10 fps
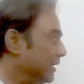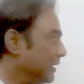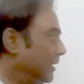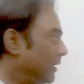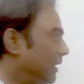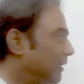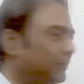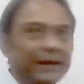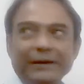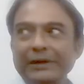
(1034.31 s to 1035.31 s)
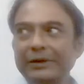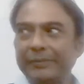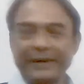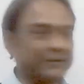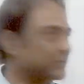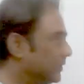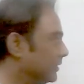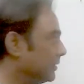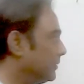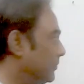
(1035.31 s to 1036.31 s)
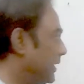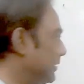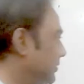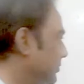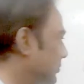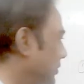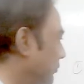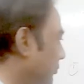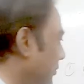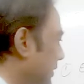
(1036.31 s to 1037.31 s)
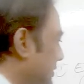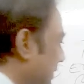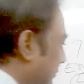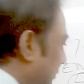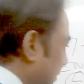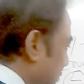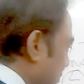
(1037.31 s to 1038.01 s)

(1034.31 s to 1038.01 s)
Now how do you calculate your band score? 1, 2, 3, 4, it's average. So